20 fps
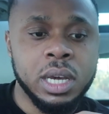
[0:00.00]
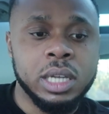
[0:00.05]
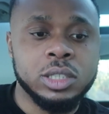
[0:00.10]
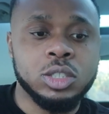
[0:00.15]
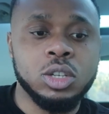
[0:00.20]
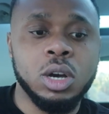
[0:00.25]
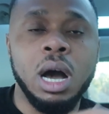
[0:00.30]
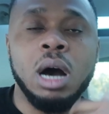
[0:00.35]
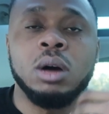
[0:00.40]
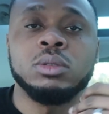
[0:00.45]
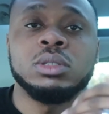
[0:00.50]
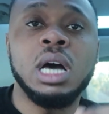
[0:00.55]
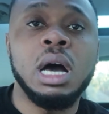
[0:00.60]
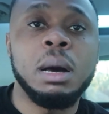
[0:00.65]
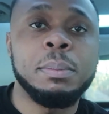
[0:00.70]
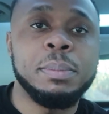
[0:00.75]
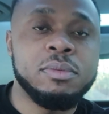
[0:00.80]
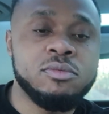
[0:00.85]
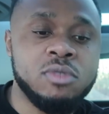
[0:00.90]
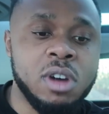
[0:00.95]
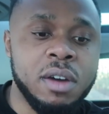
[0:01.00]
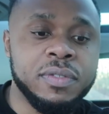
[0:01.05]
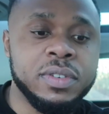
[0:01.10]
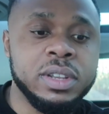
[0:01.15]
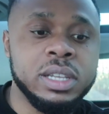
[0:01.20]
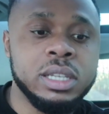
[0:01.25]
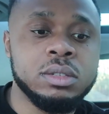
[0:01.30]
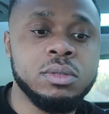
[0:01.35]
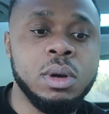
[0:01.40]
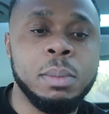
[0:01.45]
So I was up
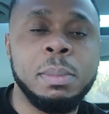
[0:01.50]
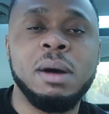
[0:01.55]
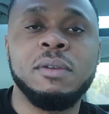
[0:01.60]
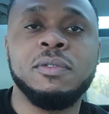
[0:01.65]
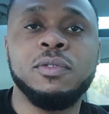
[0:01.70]
roughly about